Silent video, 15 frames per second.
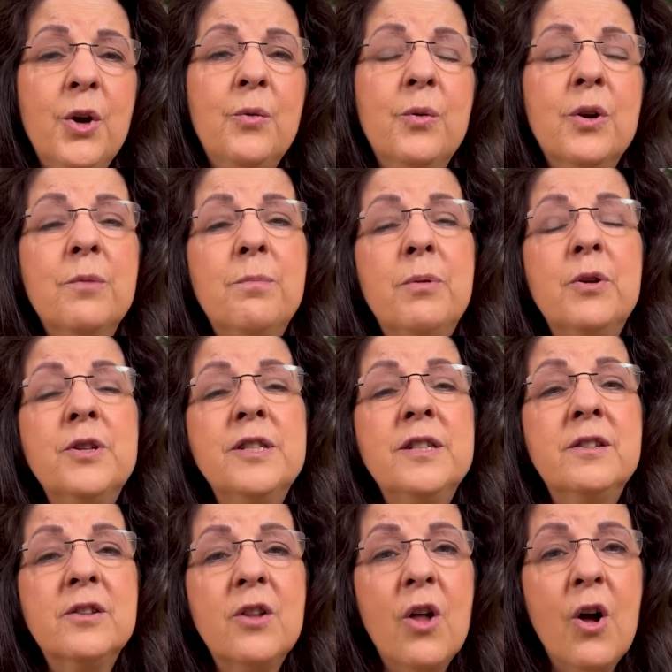where a
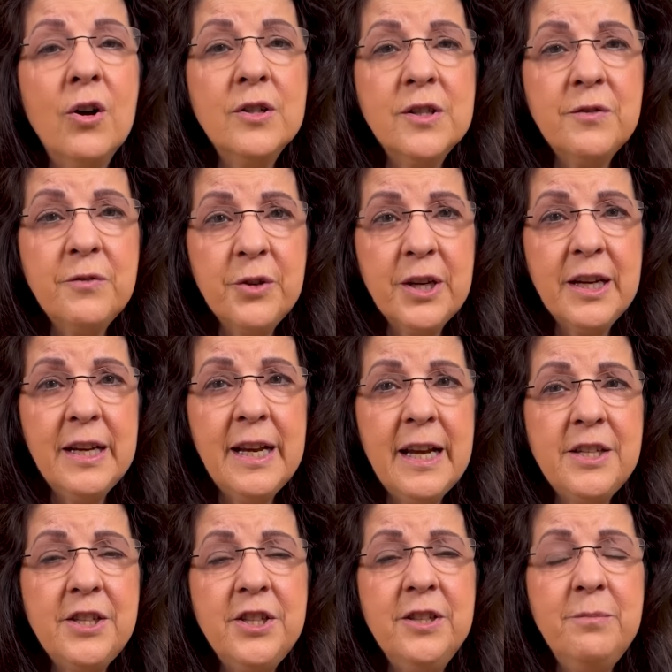person longs for
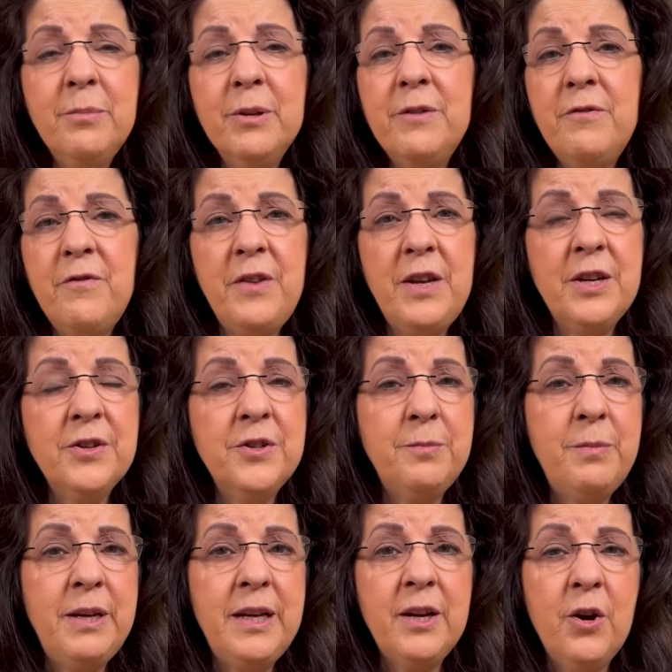connection but fears
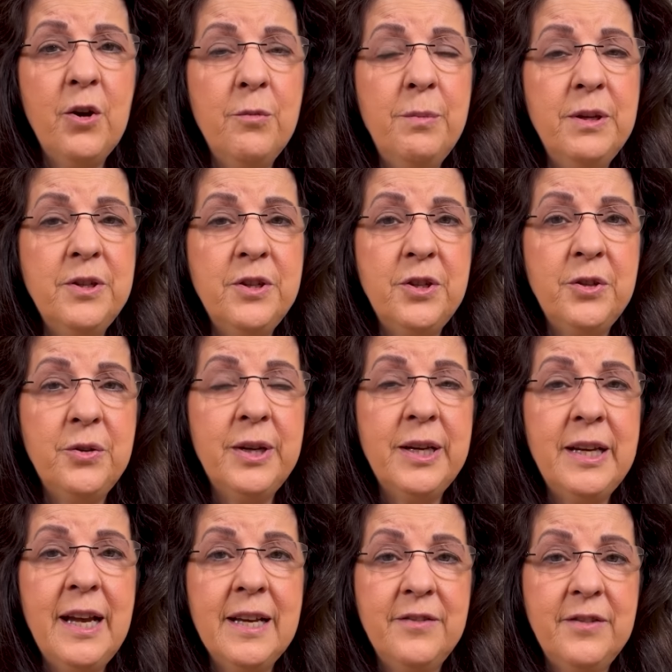being open to
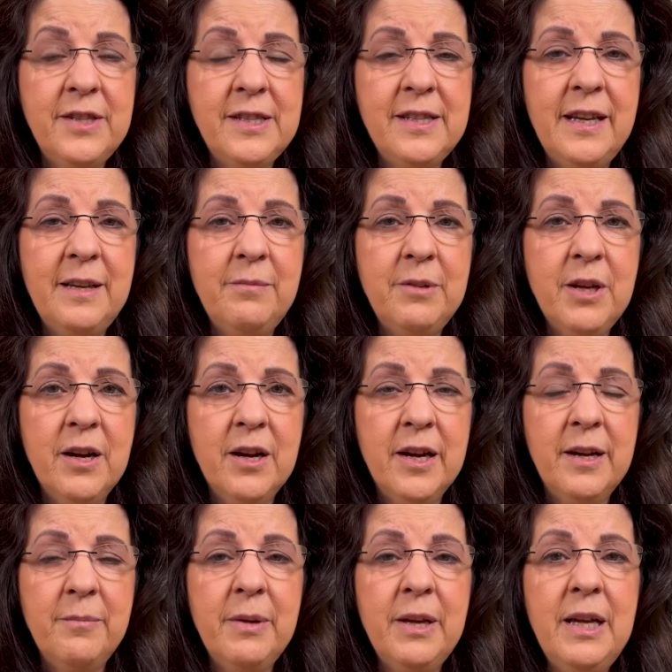it at the same
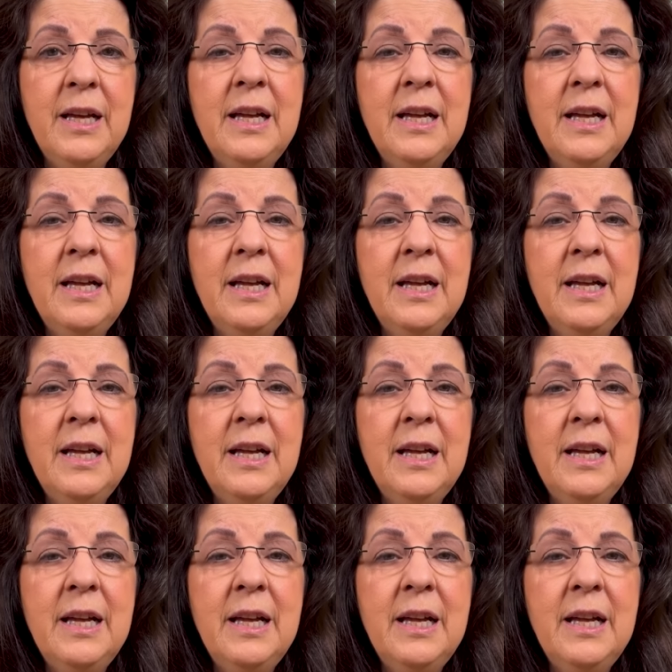time.